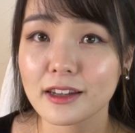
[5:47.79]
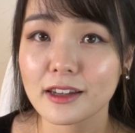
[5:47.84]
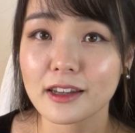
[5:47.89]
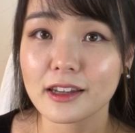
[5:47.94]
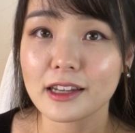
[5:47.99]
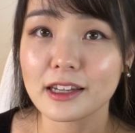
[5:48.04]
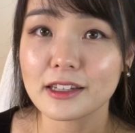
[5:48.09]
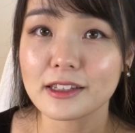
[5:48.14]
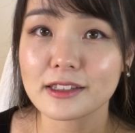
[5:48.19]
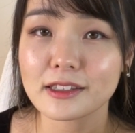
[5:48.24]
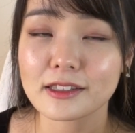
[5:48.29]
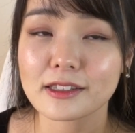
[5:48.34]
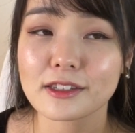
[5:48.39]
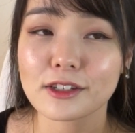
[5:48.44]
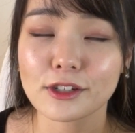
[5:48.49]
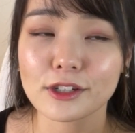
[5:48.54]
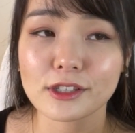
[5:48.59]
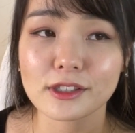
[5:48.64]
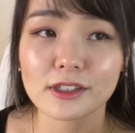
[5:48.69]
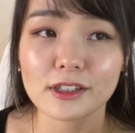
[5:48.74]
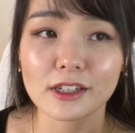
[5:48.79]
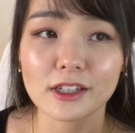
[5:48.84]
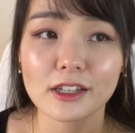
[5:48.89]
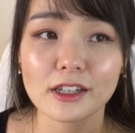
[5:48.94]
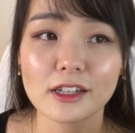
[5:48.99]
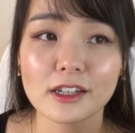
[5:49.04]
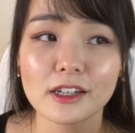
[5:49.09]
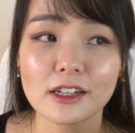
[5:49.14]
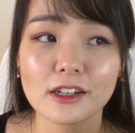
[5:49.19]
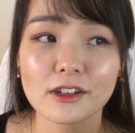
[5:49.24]
is
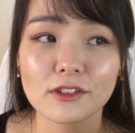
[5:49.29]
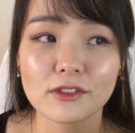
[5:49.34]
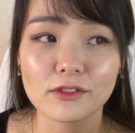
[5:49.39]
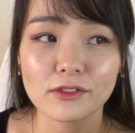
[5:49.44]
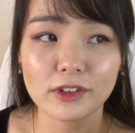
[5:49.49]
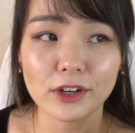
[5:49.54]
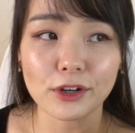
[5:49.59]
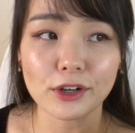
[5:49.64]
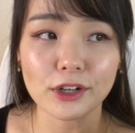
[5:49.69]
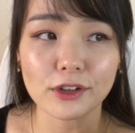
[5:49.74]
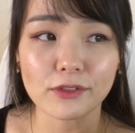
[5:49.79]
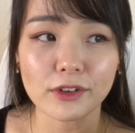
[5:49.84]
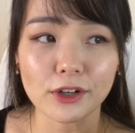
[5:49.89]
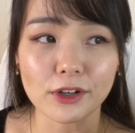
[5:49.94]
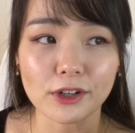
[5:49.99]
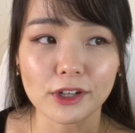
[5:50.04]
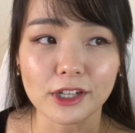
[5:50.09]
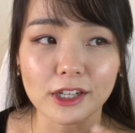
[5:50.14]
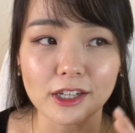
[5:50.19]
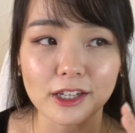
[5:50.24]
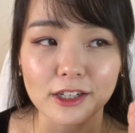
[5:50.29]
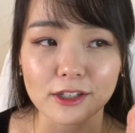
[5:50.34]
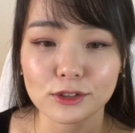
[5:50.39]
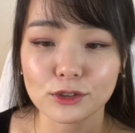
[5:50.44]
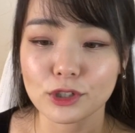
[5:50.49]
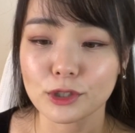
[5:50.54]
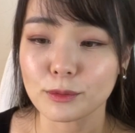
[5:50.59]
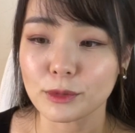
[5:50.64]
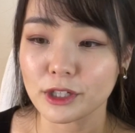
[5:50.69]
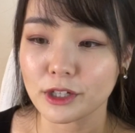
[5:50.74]
seriously very, very
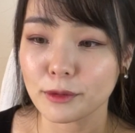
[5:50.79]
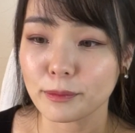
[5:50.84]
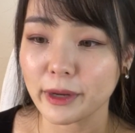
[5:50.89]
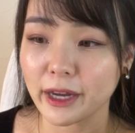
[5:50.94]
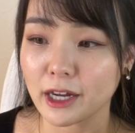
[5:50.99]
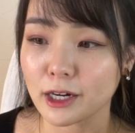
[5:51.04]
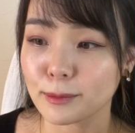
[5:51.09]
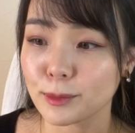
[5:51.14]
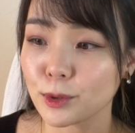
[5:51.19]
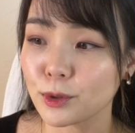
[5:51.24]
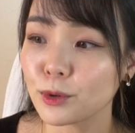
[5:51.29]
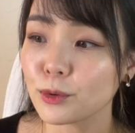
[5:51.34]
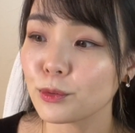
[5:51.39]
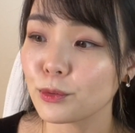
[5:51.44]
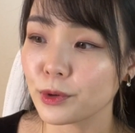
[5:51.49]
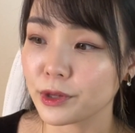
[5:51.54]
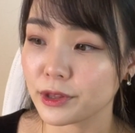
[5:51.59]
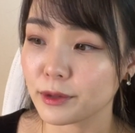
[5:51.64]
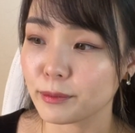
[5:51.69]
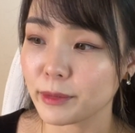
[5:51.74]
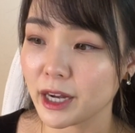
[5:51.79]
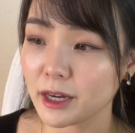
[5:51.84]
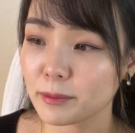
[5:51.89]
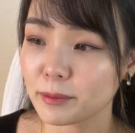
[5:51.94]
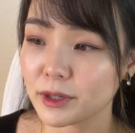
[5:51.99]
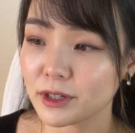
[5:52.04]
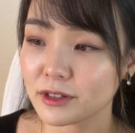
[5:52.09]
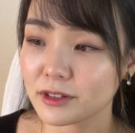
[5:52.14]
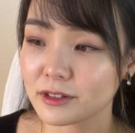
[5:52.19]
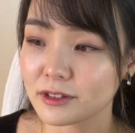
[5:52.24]
extremely compatible with the MacBook.